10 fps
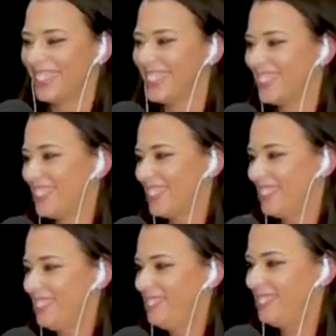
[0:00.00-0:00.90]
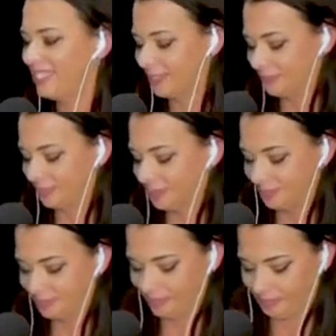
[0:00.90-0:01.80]

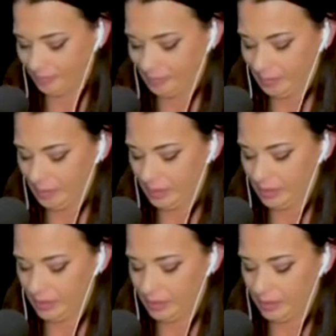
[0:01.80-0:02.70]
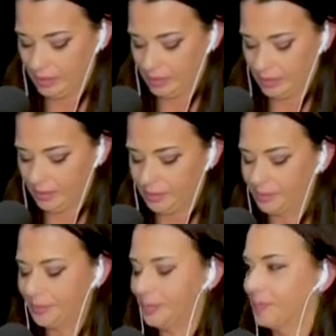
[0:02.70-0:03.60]

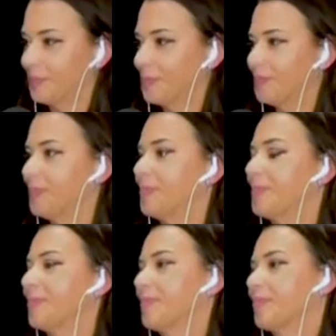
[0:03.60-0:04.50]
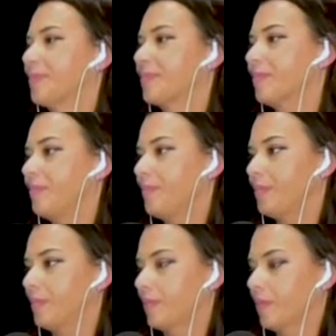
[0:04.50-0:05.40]

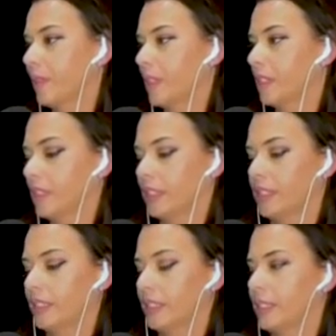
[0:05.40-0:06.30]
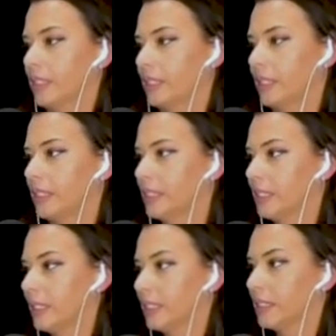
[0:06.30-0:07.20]

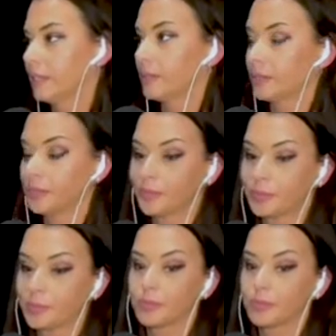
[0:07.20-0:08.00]
[no speech]